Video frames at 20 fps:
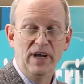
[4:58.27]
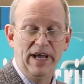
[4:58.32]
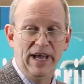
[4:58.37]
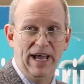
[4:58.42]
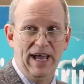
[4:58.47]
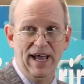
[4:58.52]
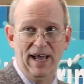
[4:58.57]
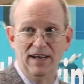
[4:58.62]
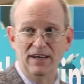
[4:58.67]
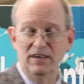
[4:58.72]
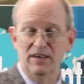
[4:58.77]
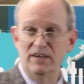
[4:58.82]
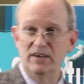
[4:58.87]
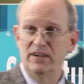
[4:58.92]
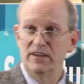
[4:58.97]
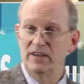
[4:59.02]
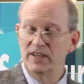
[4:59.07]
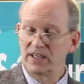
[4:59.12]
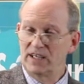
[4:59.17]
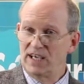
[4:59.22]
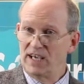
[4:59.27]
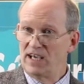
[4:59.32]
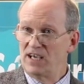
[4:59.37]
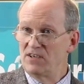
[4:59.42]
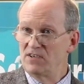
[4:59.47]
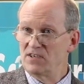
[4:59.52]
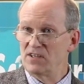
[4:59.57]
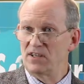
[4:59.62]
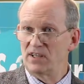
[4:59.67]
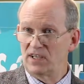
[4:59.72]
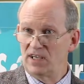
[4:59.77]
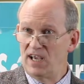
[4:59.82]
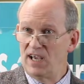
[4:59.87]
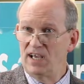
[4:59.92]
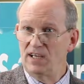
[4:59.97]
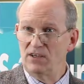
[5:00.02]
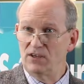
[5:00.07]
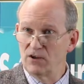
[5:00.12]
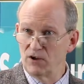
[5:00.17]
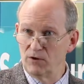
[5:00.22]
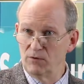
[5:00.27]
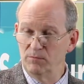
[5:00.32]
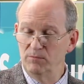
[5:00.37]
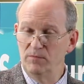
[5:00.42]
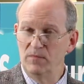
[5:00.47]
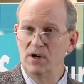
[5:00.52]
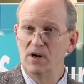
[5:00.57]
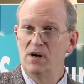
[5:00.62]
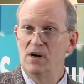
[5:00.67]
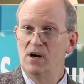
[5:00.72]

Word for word: And the keys of the kingdom,